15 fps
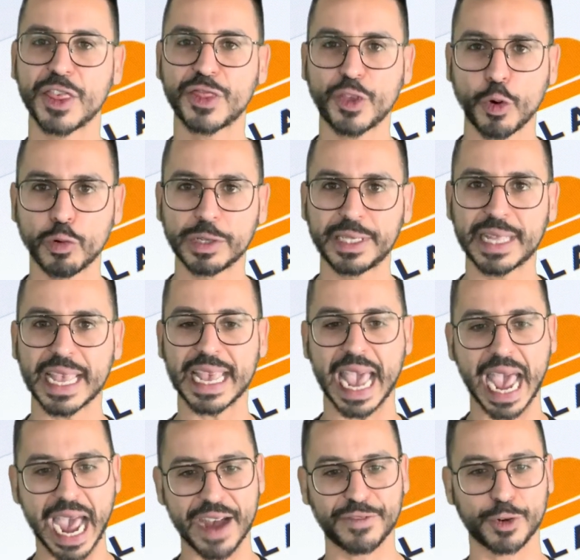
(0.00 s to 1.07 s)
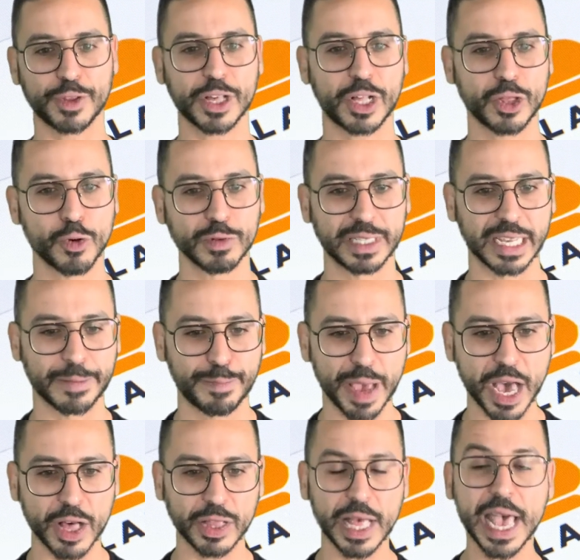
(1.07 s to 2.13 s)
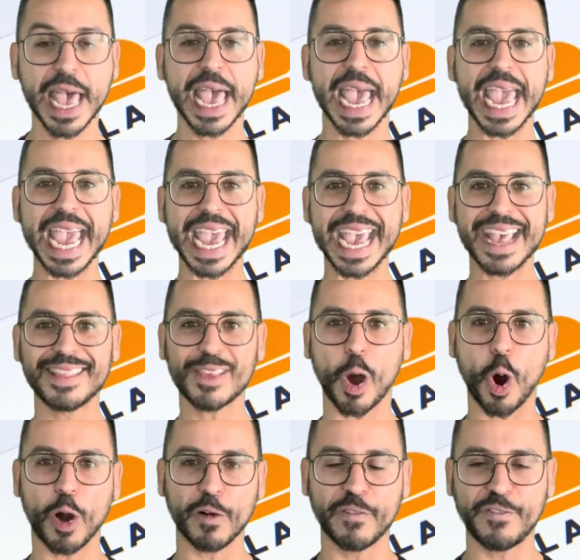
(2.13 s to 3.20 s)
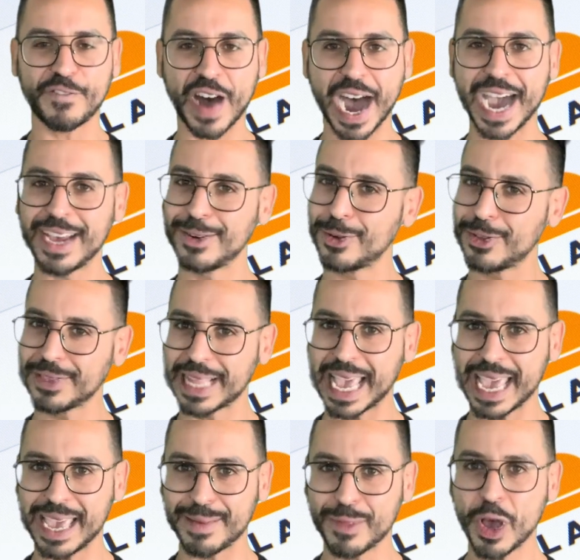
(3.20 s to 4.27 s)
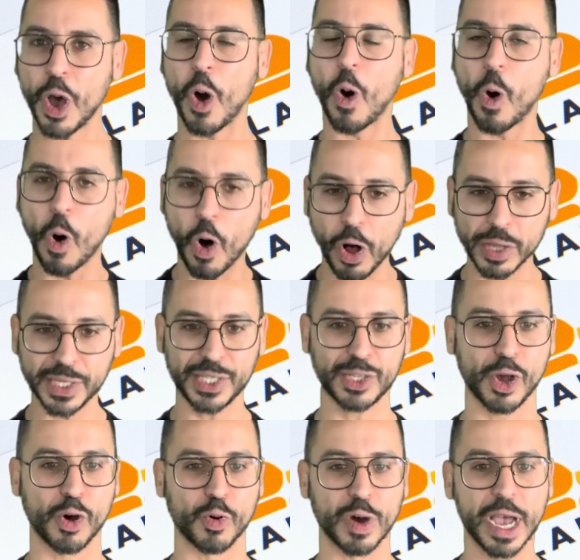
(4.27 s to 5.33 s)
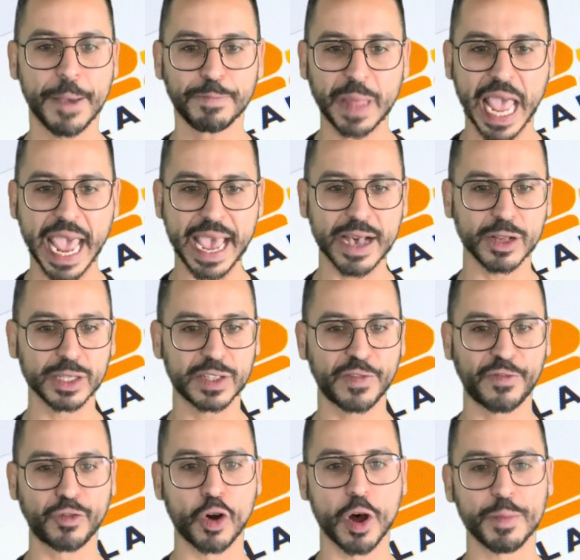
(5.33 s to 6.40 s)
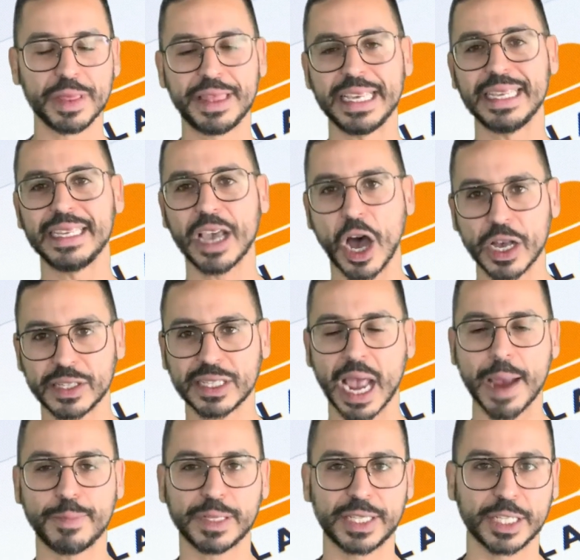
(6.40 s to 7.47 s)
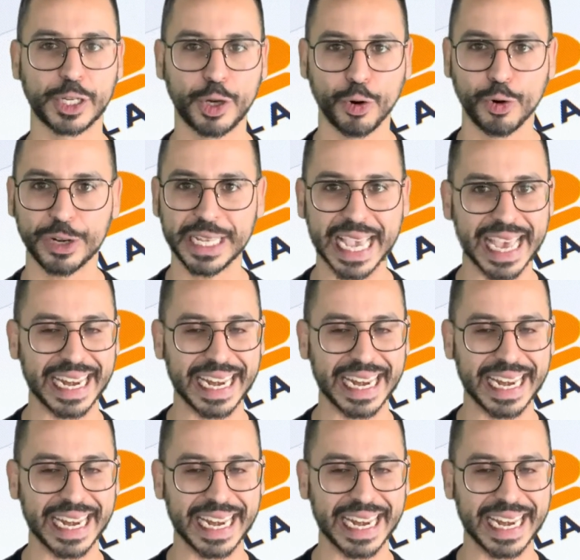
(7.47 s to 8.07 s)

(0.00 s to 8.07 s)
Thursday after the closing bell. And our final name also hails from the cybersecurity